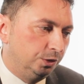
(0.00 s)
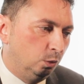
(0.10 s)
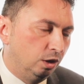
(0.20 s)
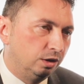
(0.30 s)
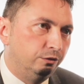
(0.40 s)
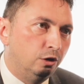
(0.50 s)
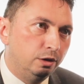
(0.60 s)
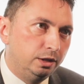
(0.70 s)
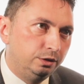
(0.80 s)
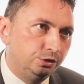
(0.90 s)
work of
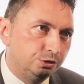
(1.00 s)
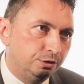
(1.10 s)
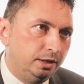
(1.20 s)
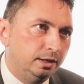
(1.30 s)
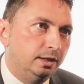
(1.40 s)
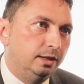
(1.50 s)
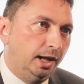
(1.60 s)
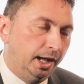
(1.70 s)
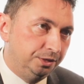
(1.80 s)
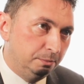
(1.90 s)
our industry
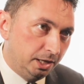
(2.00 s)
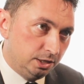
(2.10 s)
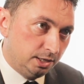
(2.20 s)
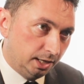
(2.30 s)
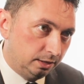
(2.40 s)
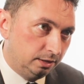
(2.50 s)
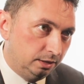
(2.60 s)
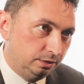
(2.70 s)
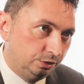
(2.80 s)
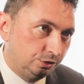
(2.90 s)
and the med tech
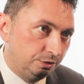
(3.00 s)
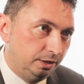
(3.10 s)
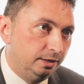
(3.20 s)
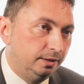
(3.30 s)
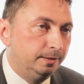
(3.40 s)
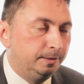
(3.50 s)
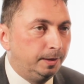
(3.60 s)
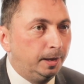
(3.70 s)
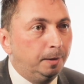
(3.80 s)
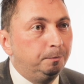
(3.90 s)
industry,
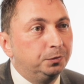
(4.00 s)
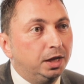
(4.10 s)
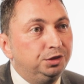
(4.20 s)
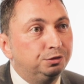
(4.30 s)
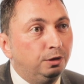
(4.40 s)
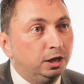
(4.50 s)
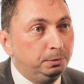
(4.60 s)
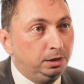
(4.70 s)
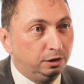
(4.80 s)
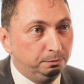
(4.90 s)
his
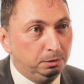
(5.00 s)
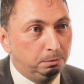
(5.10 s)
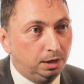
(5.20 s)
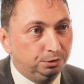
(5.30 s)
flight may not have been